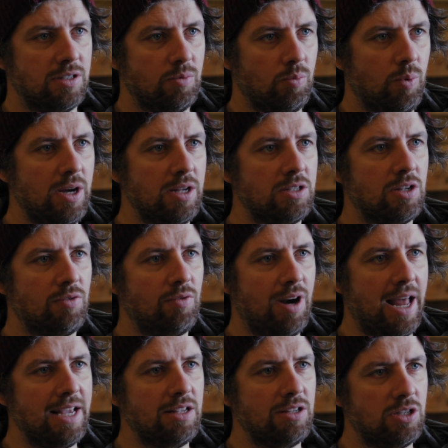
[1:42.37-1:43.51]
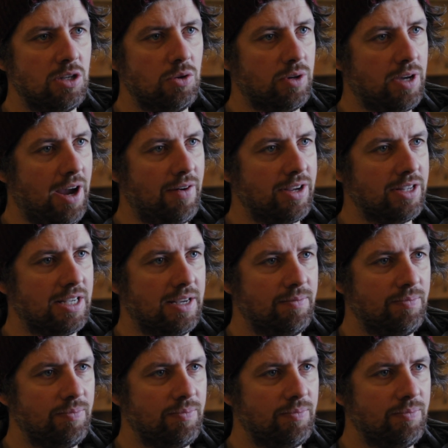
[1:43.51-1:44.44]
that relate to your character.